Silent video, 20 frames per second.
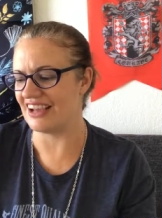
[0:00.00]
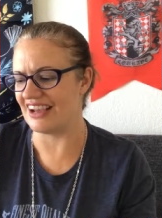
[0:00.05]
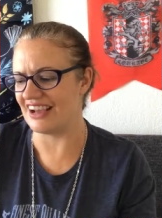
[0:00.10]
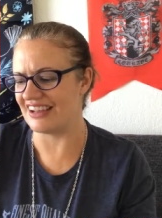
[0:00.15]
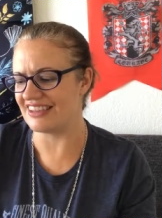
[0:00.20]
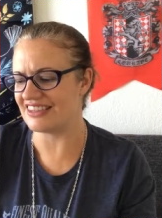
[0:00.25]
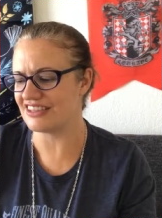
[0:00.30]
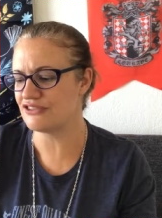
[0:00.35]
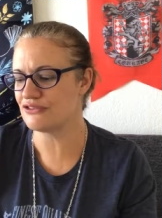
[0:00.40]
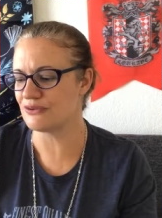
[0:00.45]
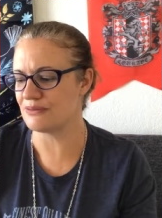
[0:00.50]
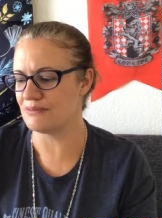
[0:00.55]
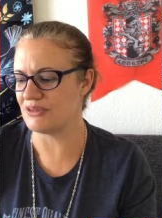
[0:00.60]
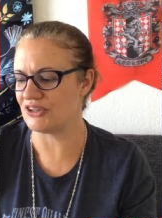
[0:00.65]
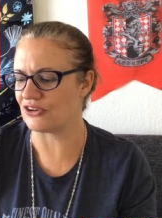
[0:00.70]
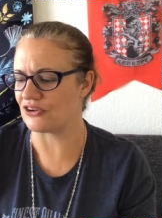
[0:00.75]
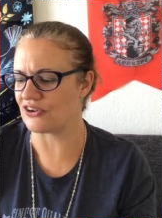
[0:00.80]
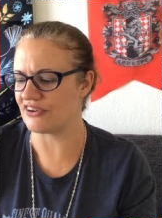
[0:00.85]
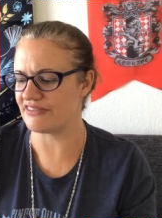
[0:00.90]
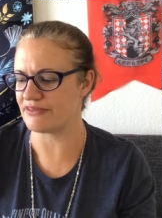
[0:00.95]
I think it's from the
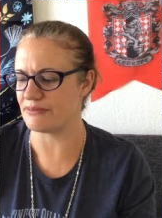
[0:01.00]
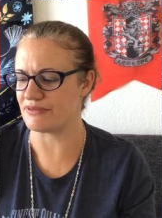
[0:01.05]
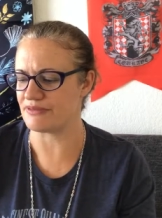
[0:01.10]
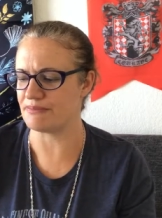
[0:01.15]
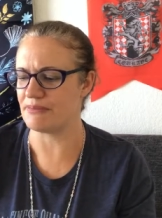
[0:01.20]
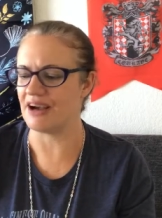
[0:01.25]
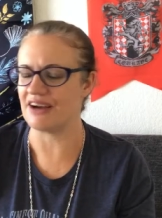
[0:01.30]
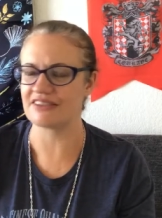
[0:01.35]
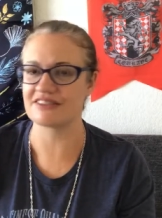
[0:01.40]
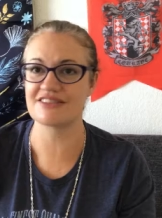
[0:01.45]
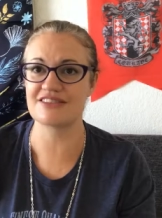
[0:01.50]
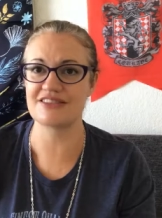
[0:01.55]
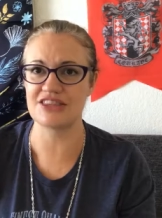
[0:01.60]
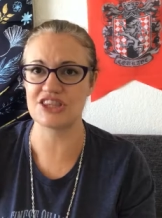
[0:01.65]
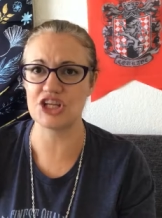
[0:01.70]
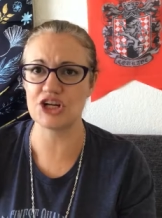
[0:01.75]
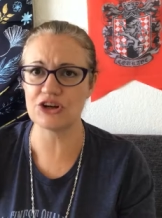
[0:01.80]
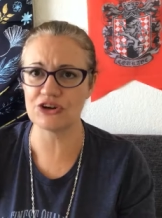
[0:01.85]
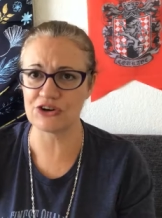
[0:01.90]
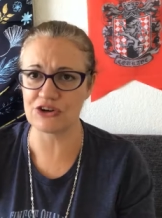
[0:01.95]
Christmas box.
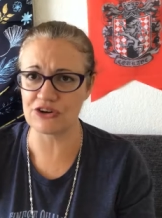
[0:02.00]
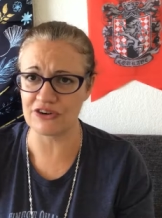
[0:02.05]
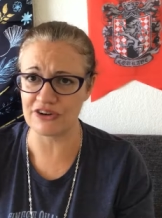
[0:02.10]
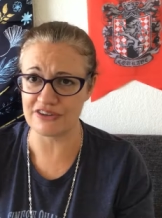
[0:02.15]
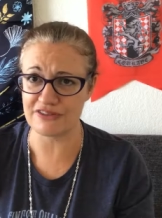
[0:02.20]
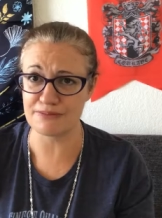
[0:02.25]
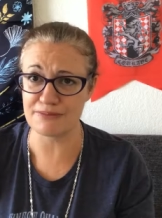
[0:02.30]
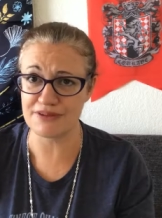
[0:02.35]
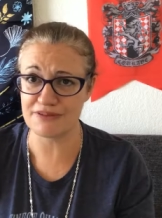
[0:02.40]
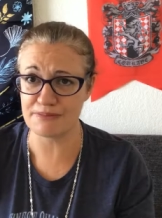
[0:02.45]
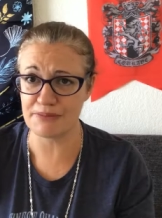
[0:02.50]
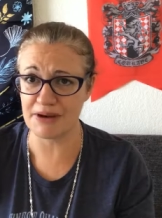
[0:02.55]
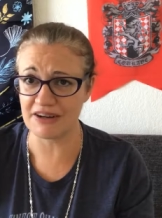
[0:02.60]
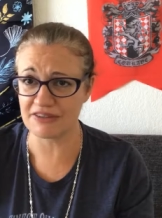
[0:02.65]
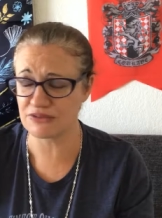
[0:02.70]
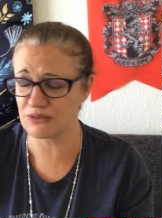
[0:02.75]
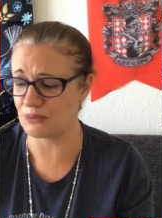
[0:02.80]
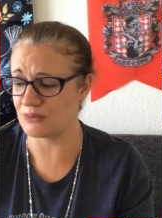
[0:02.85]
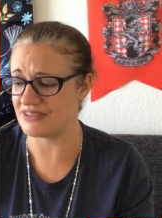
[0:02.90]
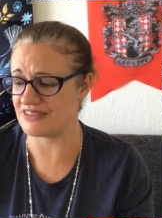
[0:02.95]
Their Christmas
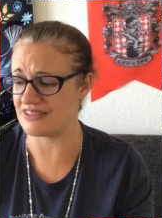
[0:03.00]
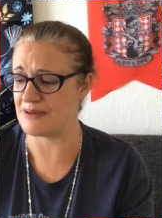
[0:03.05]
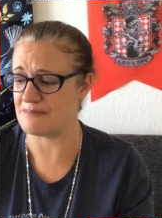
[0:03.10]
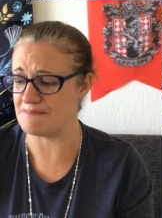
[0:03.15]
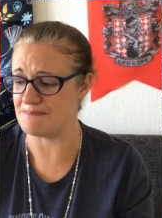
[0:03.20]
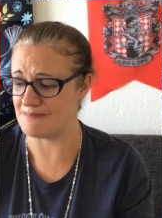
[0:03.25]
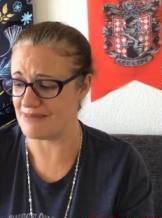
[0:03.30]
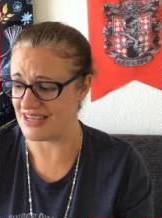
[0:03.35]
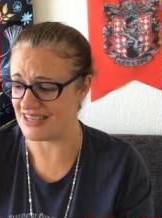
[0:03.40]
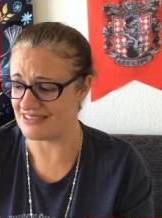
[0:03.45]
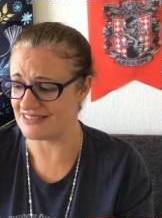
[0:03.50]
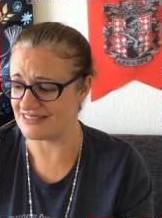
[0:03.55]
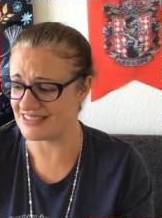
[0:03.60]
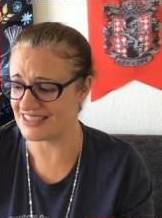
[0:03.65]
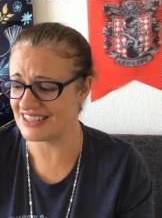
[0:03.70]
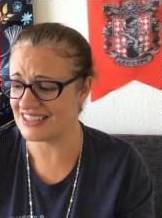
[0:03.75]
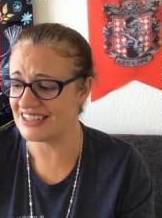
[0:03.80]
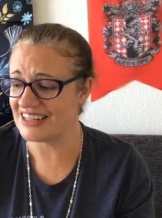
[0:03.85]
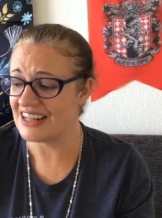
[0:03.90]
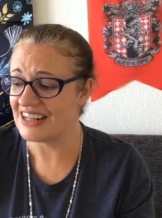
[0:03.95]
box was
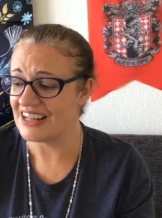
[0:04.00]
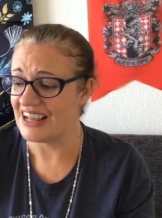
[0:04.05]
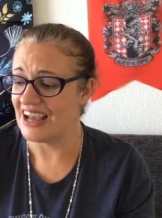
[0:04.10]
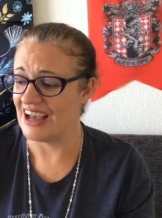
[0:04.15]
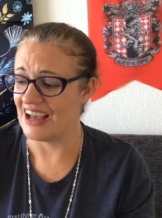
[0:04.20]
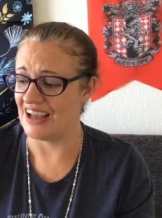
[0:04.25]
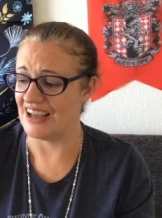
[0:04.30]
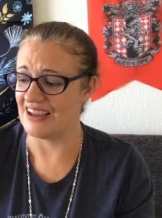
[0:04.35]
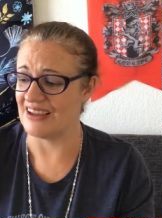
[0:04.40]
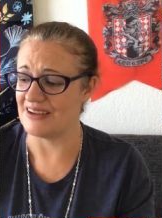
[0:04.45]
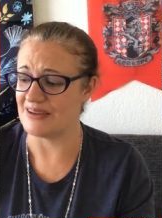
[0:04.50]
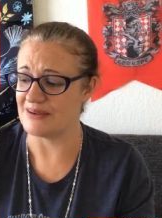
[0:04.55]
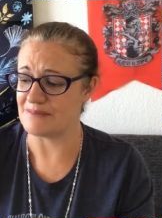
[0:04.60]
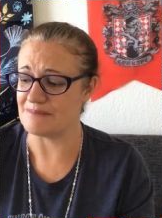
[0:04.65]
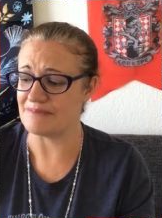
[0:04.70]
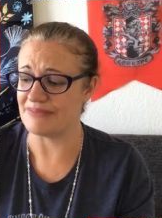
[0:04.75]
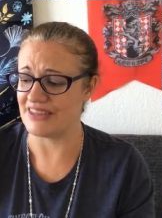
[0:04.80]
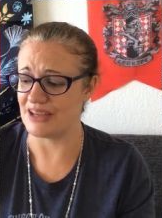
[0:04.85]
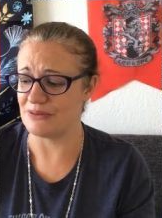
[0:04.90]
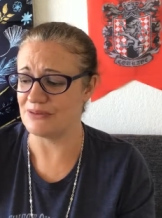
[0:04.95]
amazing.
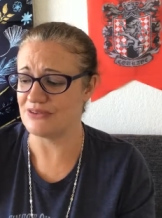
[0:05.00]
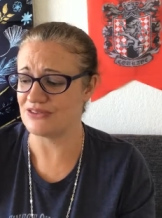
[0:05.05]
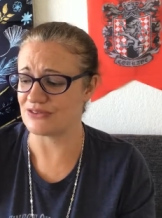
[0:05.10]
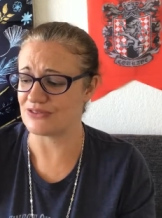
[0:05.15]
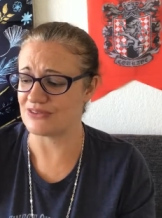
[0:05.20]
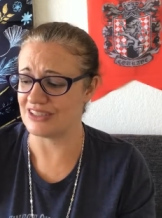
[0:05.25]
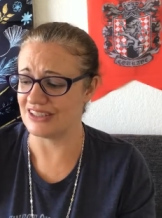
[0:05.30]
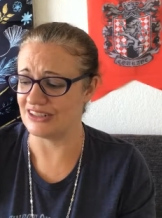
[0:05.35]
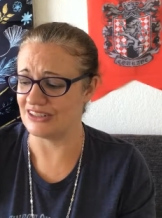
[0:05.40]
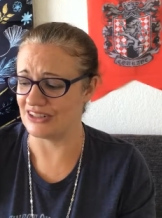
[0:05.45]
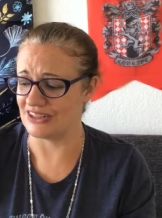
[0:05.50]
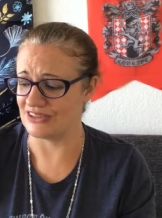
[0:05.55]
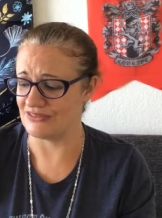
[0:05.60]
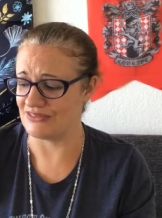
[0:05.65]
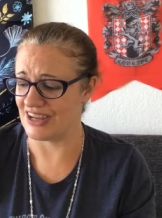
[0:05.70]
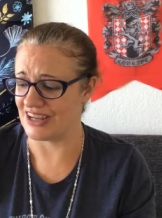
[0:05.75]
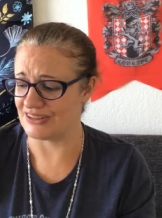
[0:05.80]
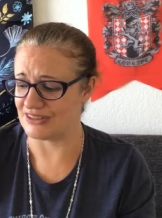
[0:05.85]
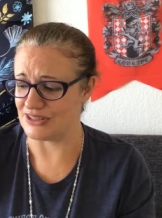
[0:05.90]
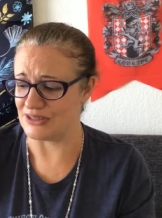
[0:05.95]
Um, that was a really good
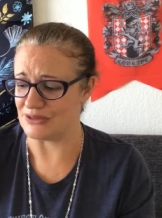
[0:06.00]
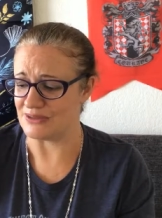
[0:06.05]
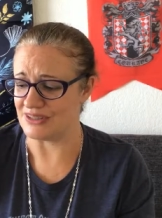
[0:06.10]
value.